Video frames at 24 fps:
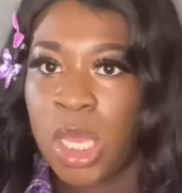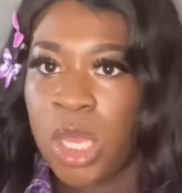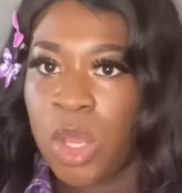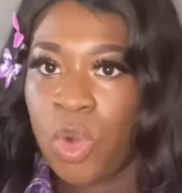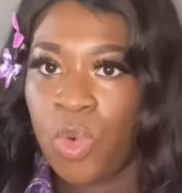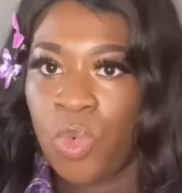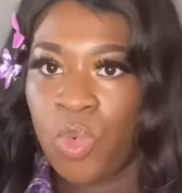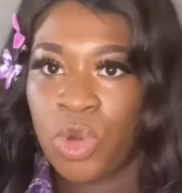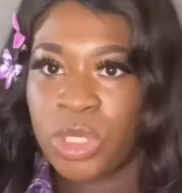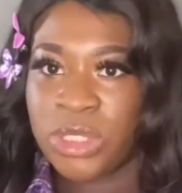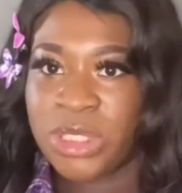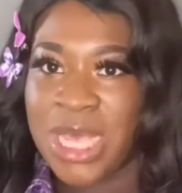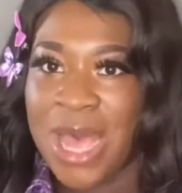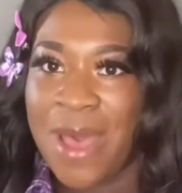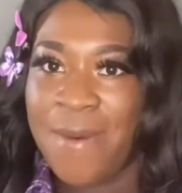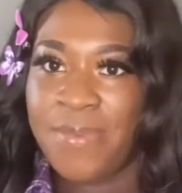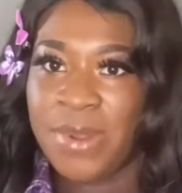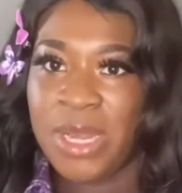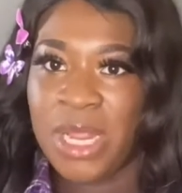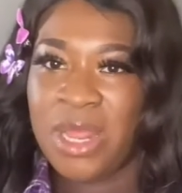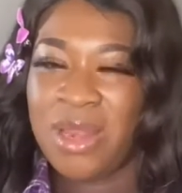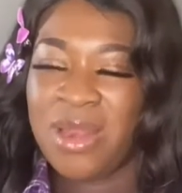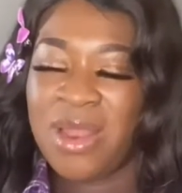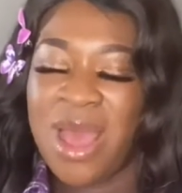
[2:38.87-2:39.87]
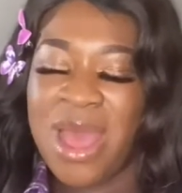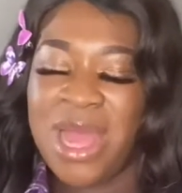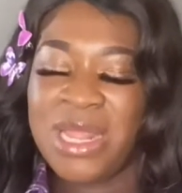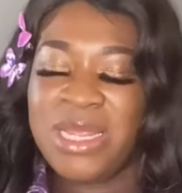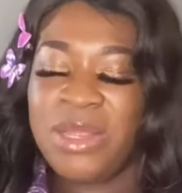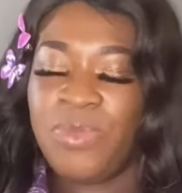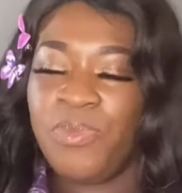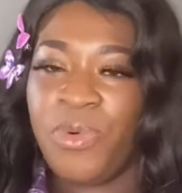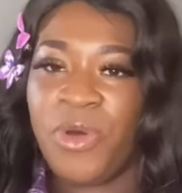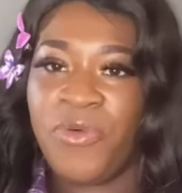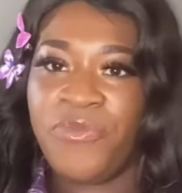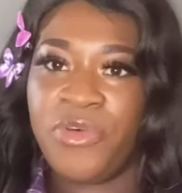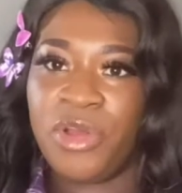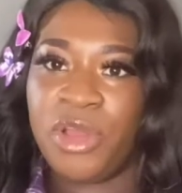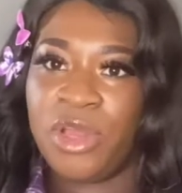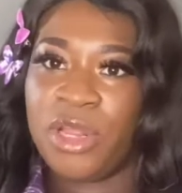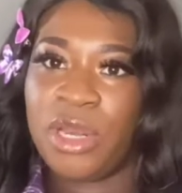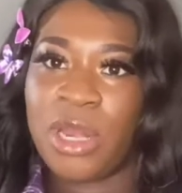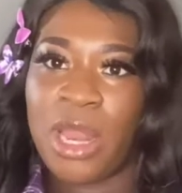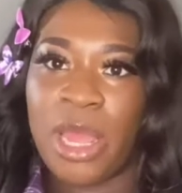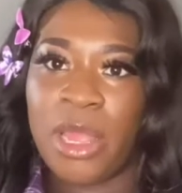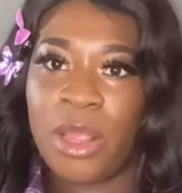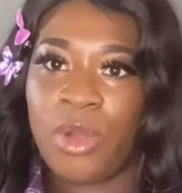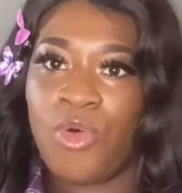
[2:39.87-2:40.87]
what's happening? I didn't bother
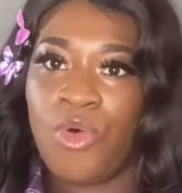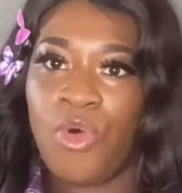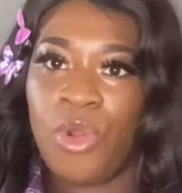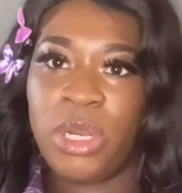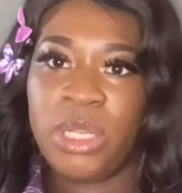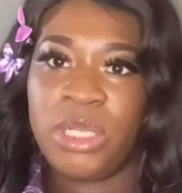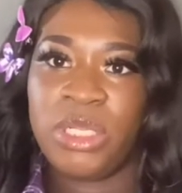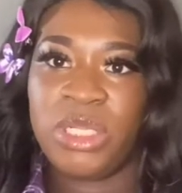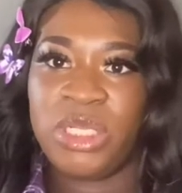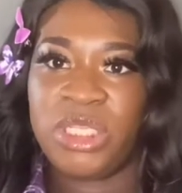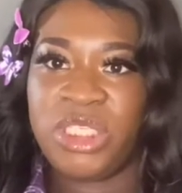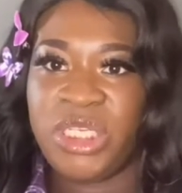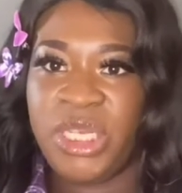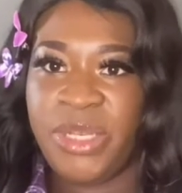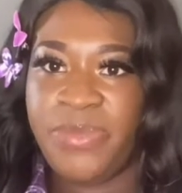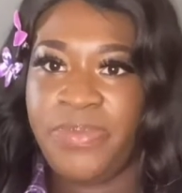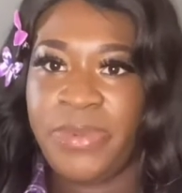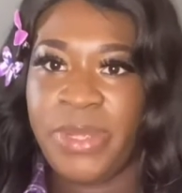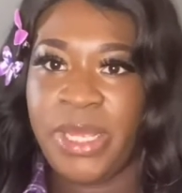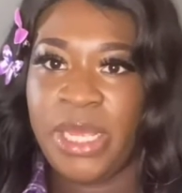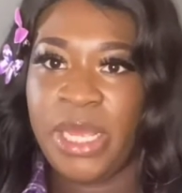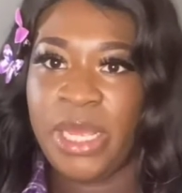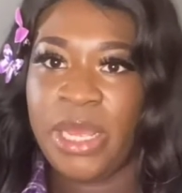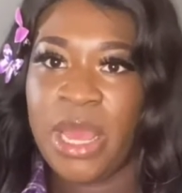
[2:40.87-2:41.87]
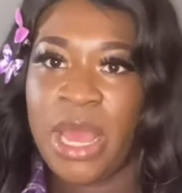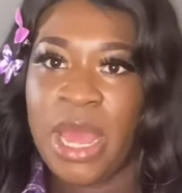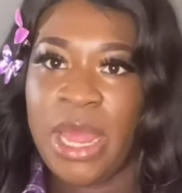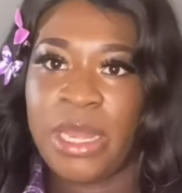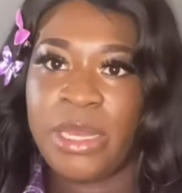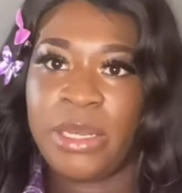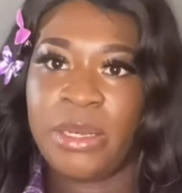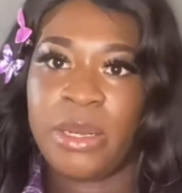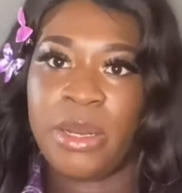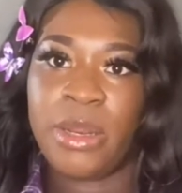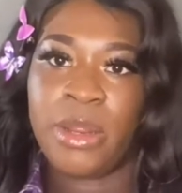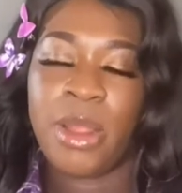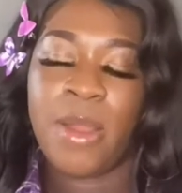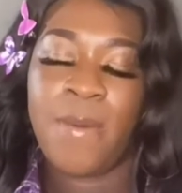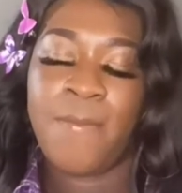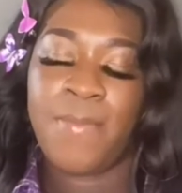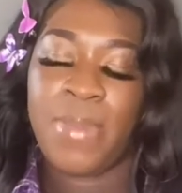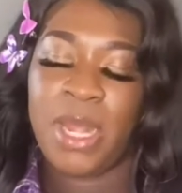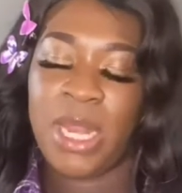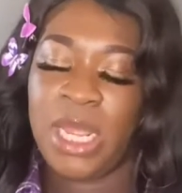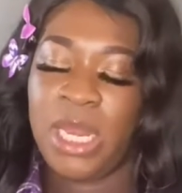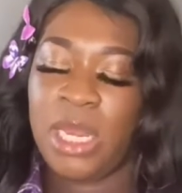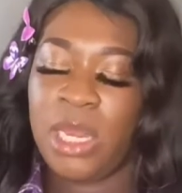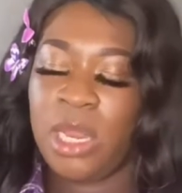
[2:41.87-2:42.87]
like calling the GP and
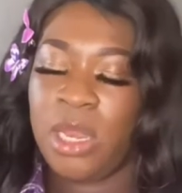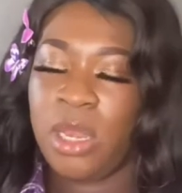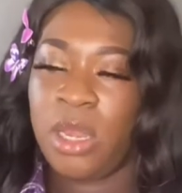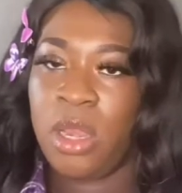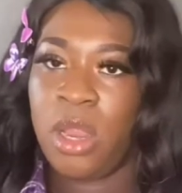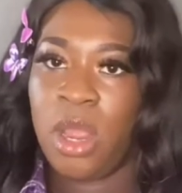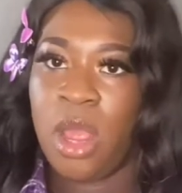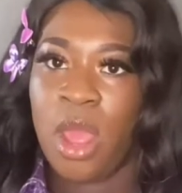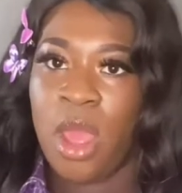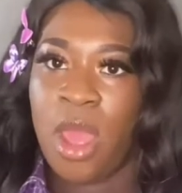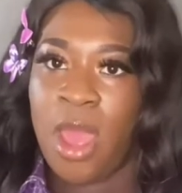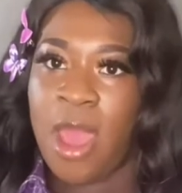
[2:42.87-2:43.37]
complaining